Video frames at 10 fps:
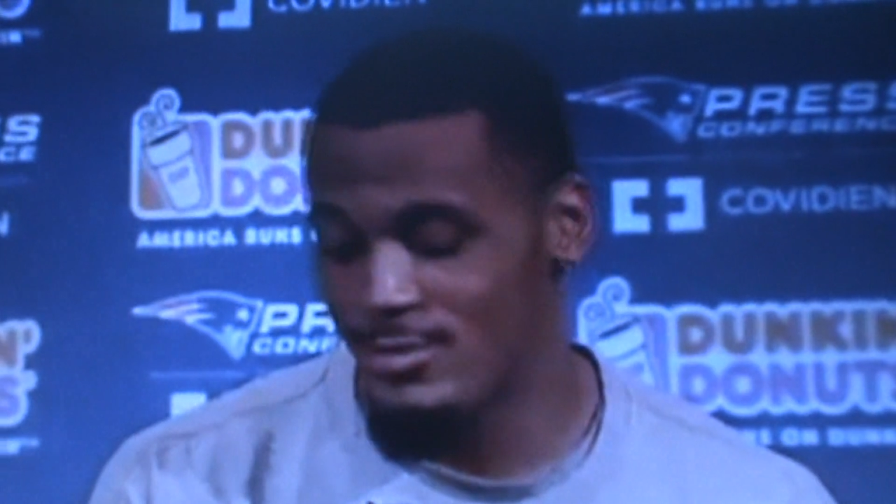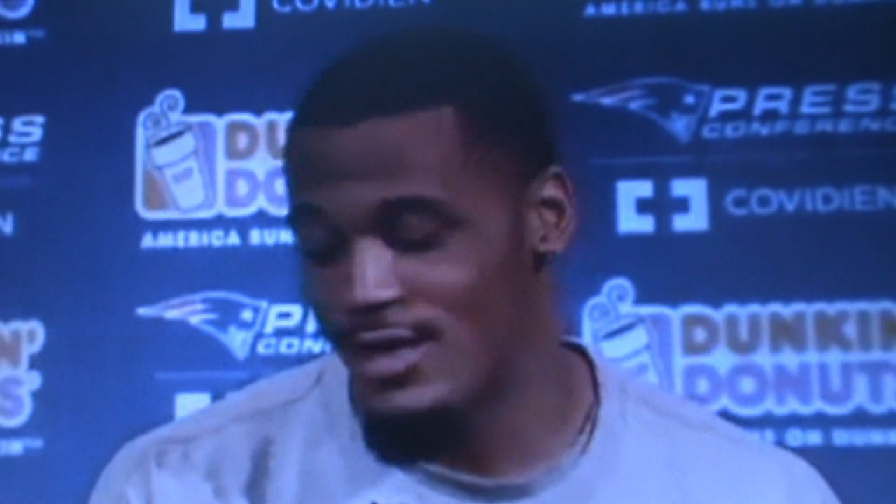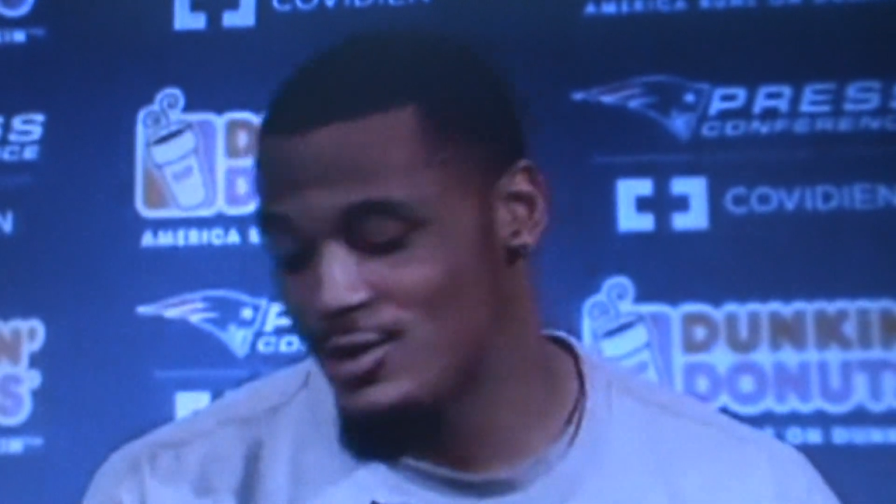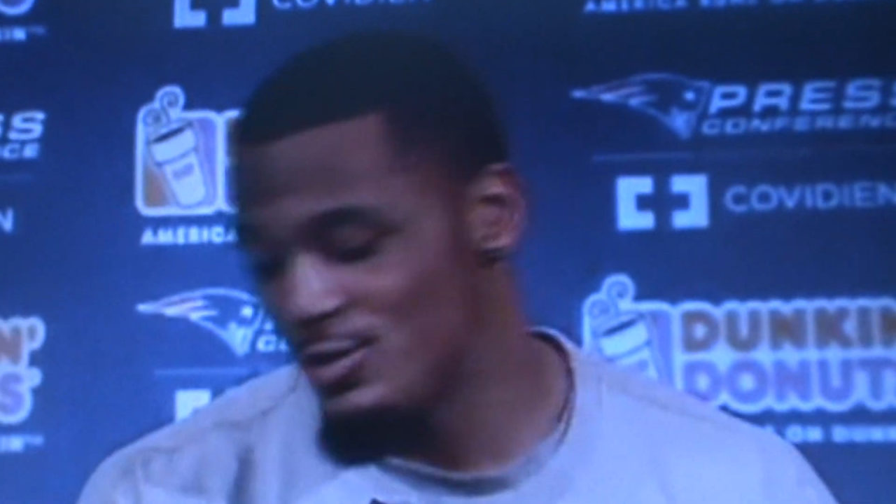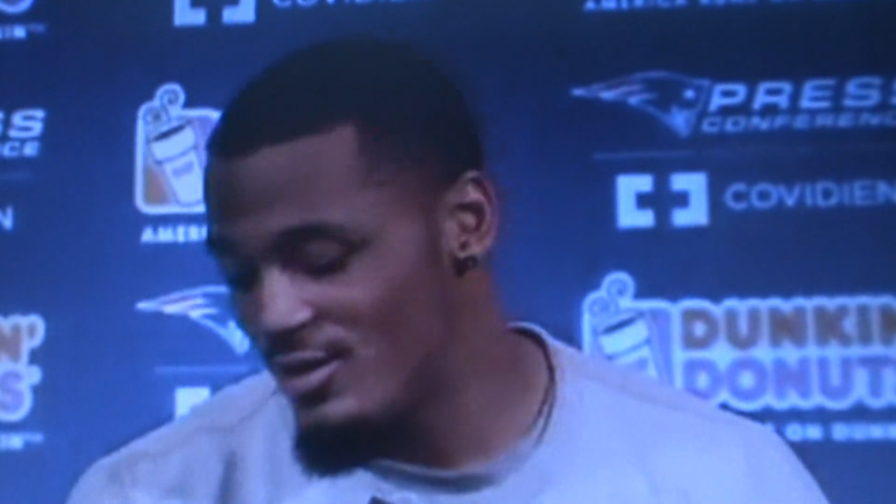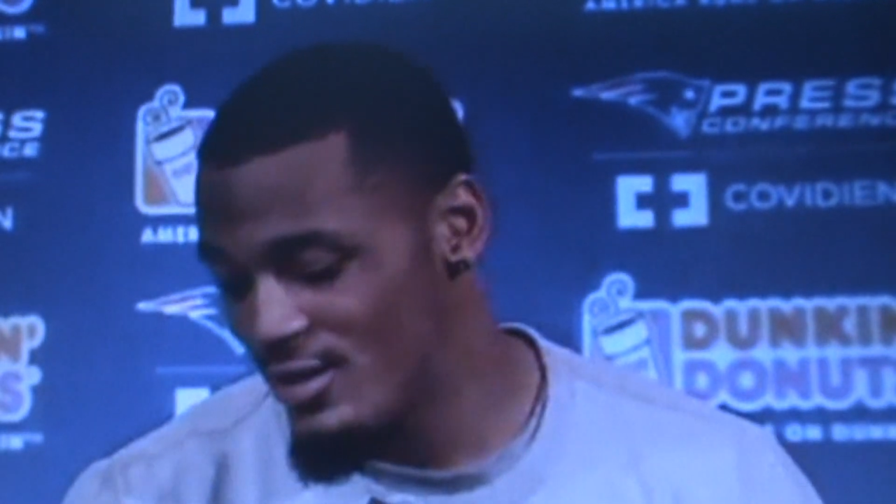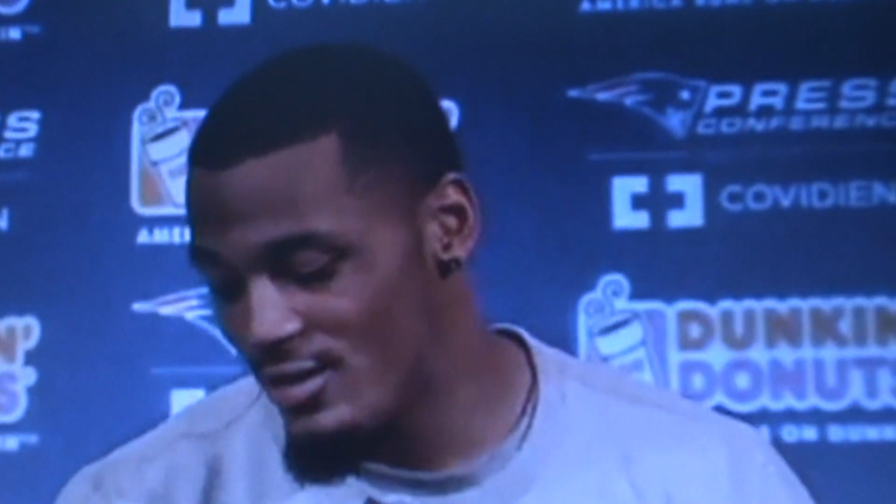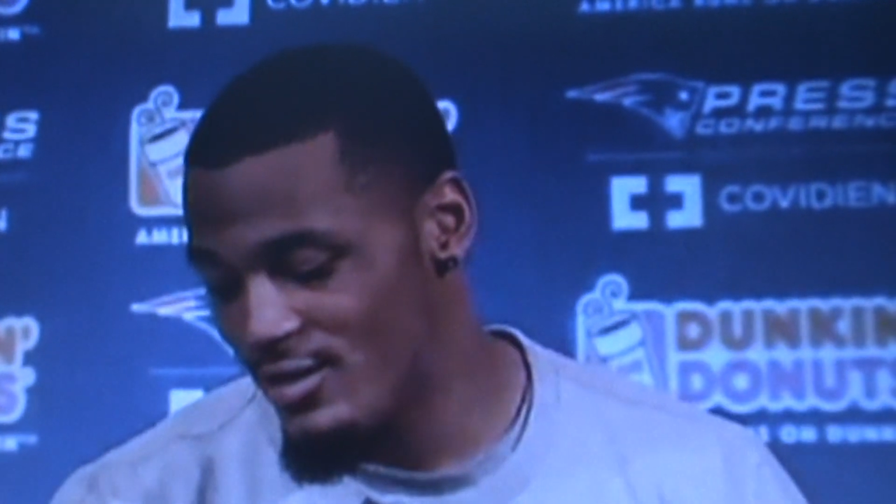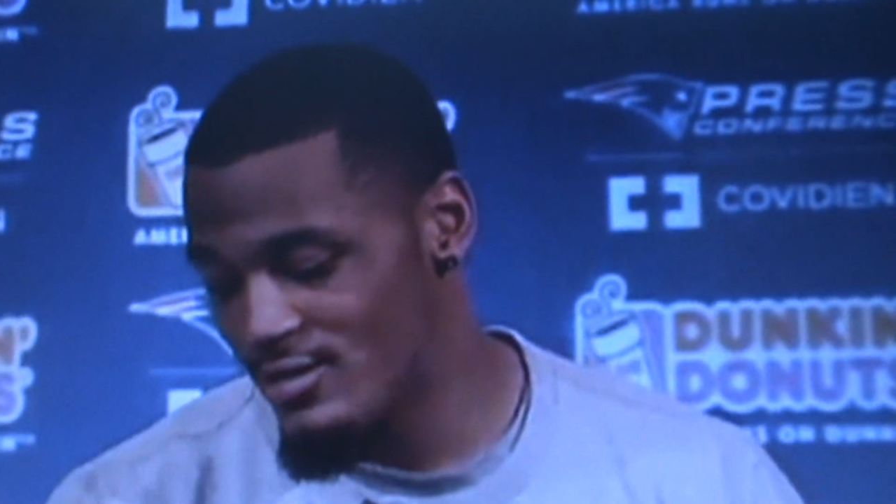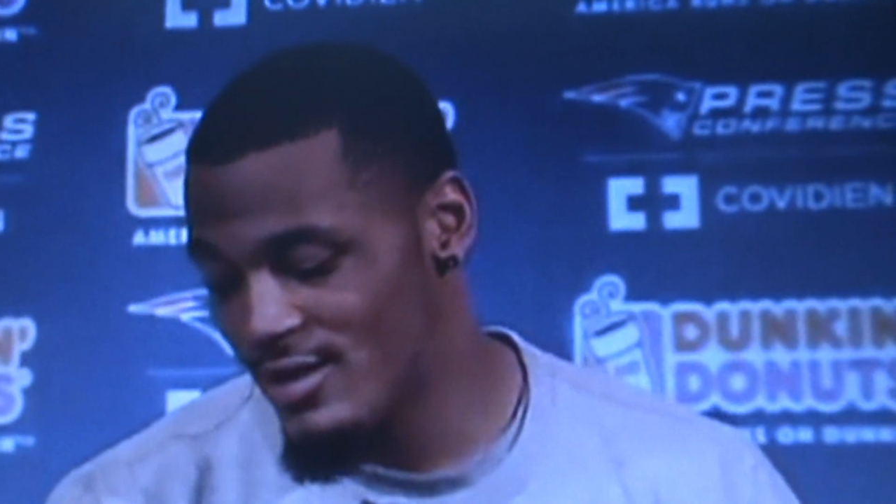I'm not so good
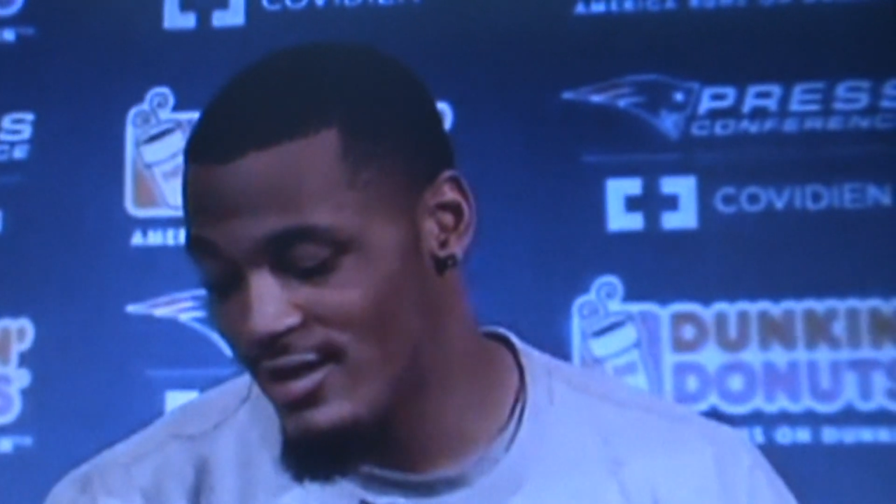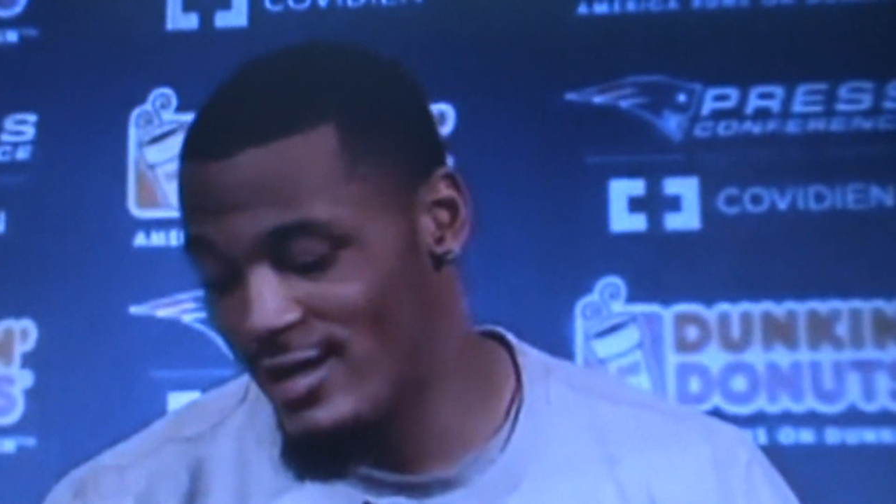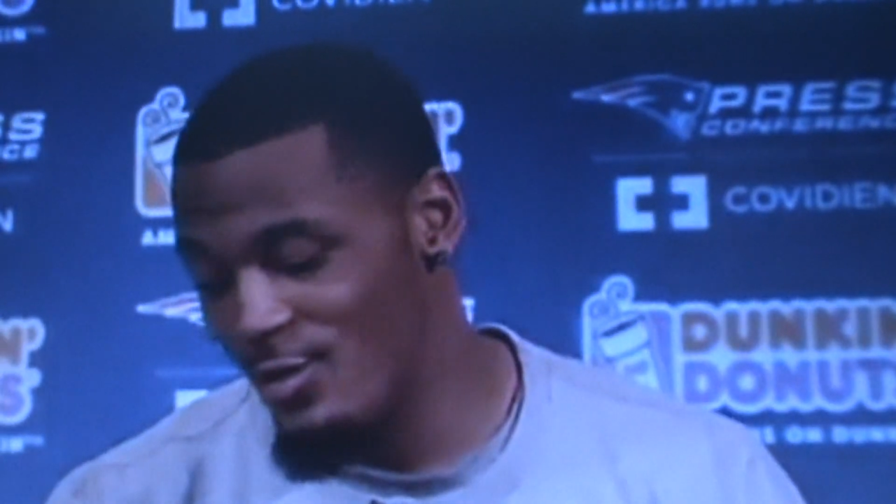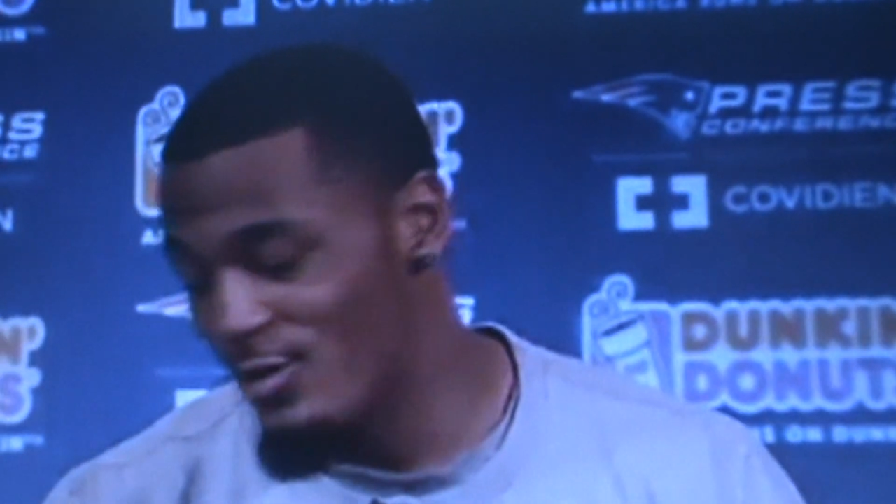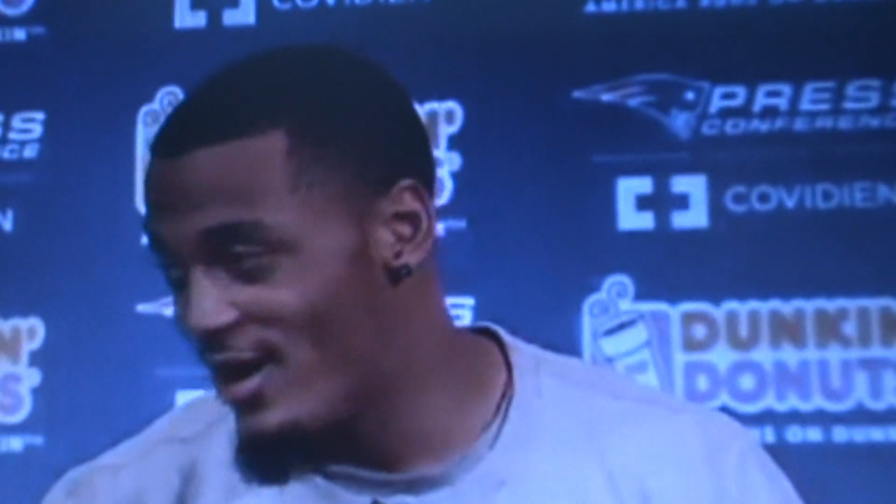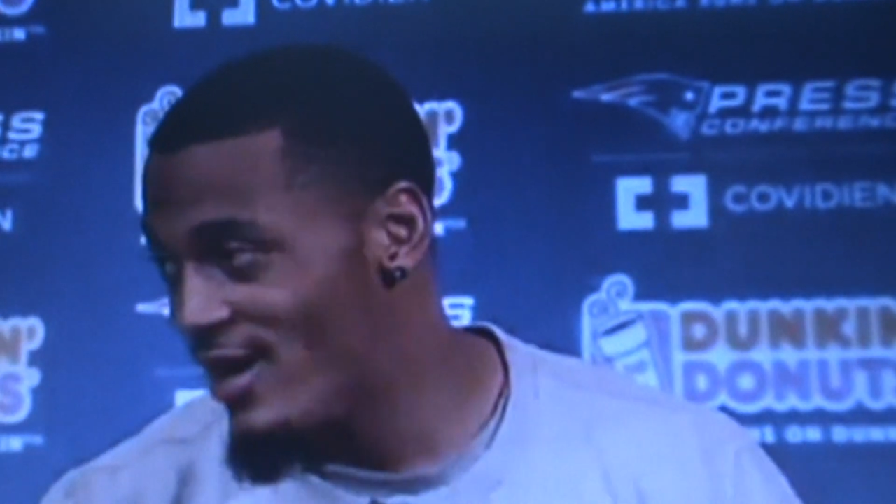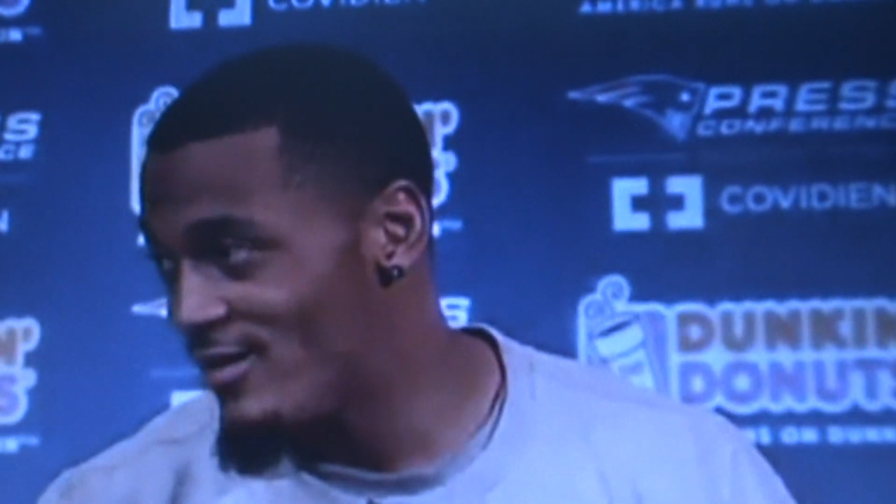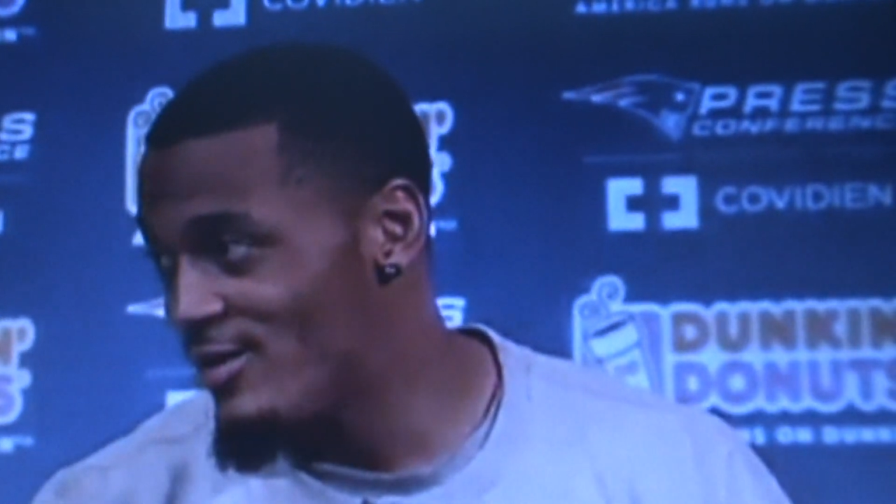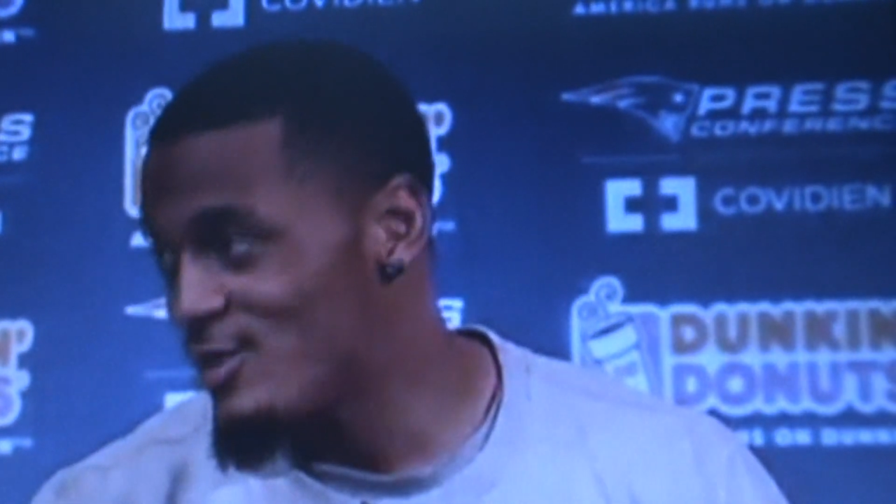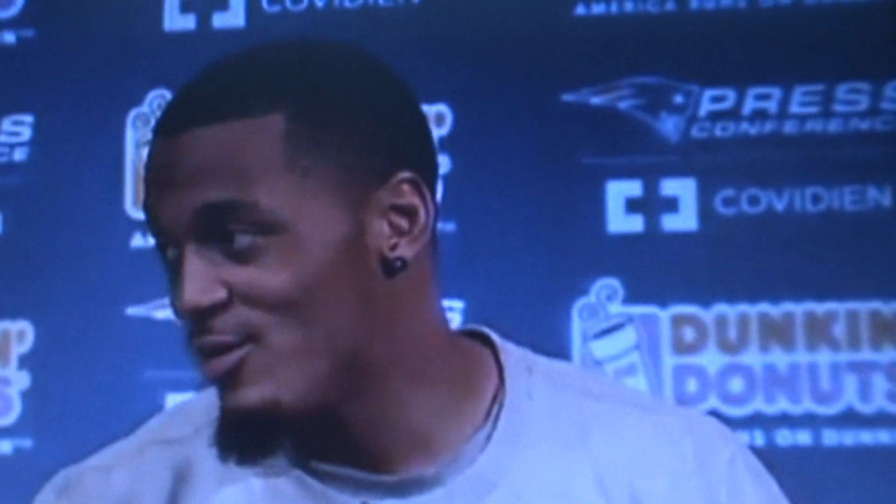at this. I can get okay at this,